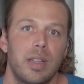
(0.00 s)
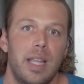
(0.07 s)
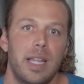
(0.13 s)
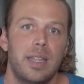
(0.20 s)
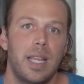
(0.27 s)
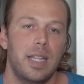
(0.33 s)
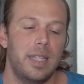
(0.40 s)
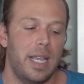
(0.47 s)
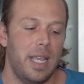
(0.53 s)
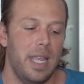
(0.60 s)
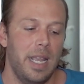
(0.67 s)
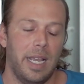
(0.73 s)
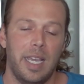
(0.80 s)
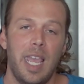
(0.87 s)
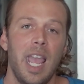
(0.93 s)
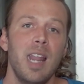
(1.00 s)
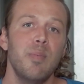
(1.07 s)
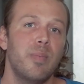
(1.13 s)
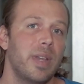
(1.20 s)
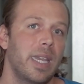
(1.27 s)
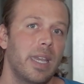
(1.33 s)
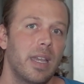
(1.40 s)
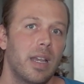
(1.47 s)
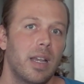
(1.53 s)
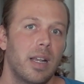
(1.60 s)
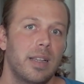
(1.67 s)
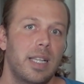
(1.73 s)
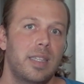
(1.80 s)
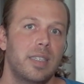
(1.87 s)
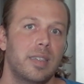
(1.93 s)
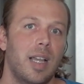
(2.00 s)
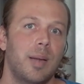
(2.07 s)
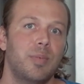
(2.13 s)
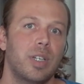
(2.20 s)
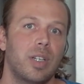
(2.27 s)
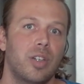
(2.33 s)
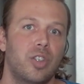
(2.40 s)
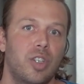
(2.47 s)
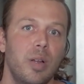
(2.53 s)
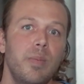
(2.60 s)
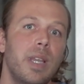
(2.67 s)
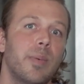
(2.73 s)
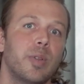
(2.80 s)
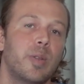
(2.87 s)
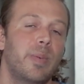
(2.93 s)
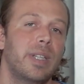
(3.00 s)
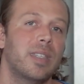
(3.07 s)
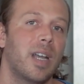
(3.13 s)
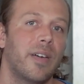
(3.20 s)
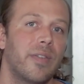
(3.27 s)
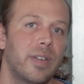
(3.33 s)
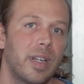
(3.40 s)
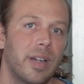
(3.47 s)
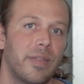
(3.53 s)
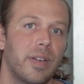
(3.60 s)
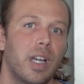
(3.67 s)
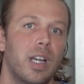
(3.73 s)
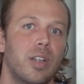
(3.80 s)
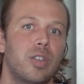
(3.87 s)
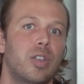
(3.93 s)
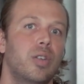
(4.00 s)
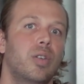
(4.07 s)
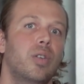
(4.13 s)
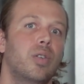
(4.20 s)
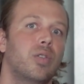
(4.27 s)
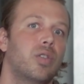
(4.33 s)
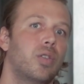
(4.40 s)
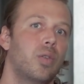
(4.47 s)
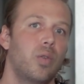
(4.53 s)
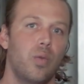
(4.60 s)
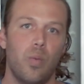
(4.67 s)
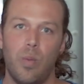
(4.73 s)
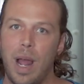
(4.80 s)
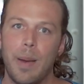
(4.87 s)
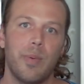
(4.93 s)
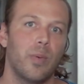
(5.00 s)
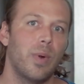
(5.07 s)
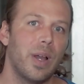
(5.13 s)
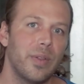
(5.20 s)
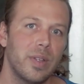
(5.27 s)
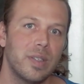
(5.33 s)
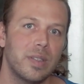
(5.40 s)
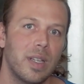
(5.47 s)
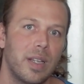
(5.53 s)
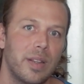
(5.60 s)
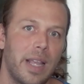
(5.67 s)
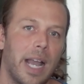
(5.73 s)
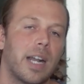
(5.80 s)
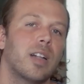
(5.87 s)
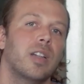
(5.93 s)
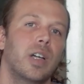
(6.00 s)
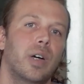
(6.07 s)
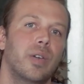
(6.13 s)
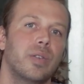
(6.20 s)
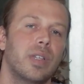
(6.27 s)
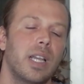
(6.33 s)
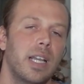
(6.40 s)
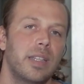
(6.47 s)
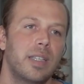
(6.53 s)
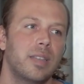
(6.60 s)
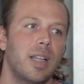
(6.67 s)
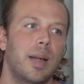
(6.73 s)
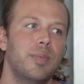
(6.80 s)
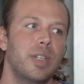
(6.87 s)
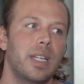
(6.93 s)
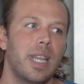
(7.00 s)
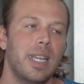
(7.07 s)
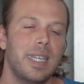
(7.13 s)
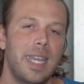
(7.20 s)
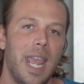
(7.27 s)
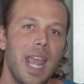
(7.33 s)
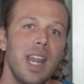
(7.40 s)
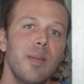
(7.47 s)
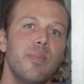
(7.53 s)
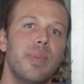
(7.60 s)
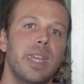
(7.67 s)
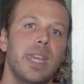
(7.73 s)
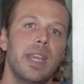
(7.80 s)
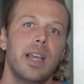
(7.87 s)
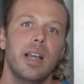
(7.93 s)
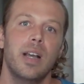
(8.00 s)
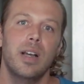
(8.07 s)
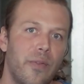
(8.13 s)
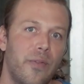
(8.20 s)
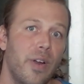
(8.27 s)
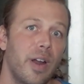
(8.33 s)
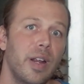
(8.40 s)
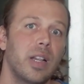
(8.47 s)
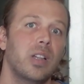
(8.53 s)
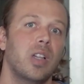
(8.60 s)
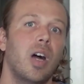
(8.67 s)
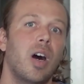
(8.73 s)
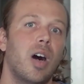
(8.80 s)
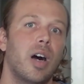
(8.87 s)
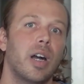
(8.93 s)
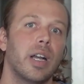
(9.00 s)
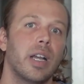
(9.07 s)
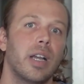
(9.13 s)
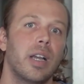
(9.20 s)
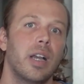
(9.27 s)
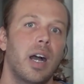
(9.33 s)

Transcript: that it can be, that this object should be able to be tough enough to wrap around the sun that close. This object can be very long,